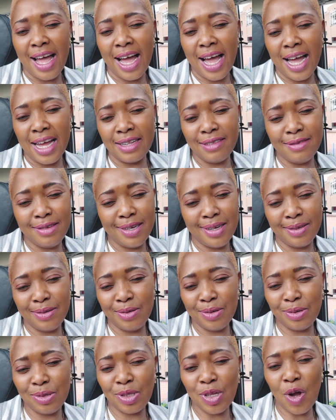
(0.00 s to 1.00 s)
and
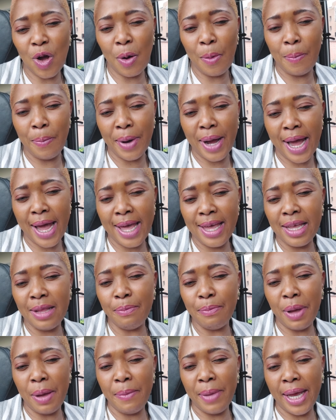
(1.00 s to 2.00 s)
to stop by
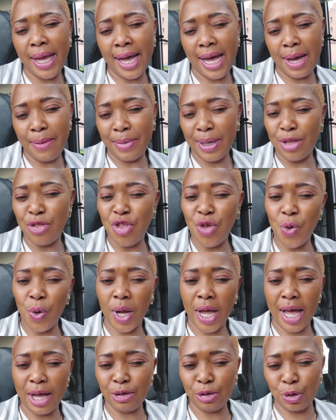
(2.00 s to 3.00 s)
in Birmingham and
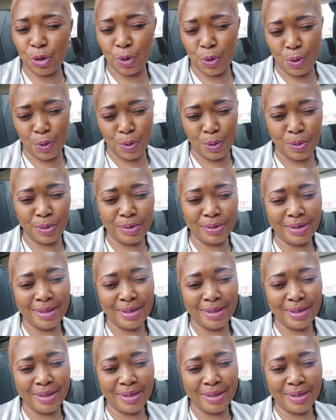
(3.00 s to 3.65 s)
Newcastle